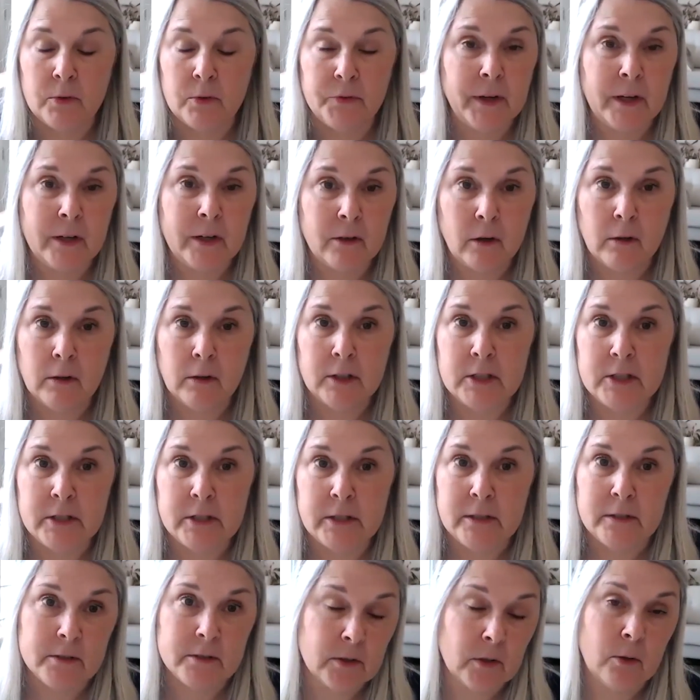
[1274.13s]

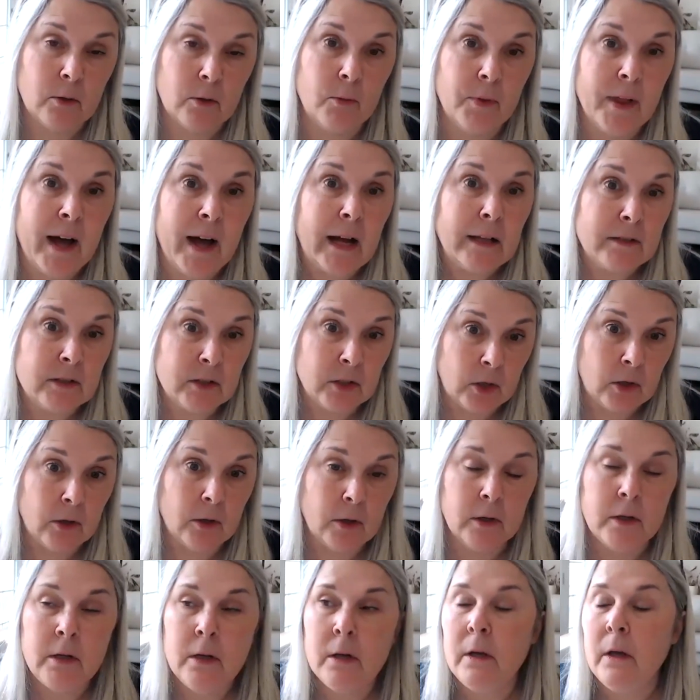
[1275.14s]
technology. So that's
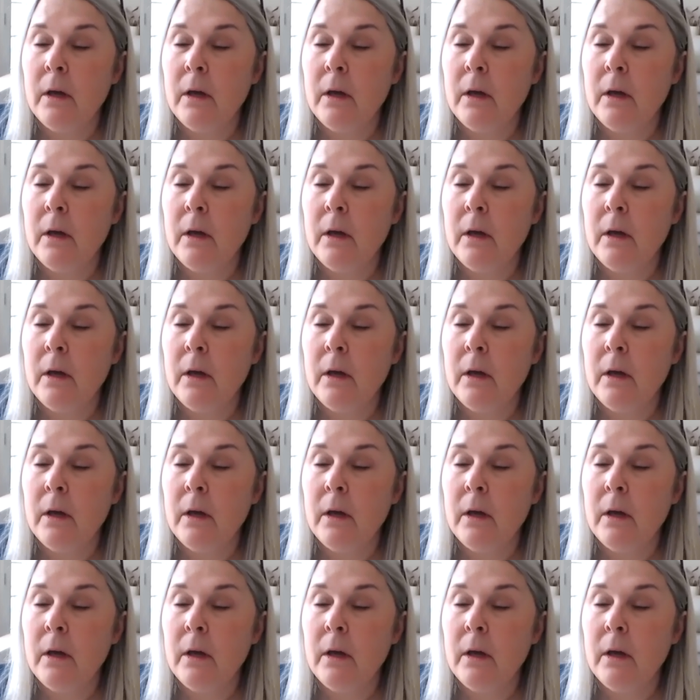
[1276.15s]
good.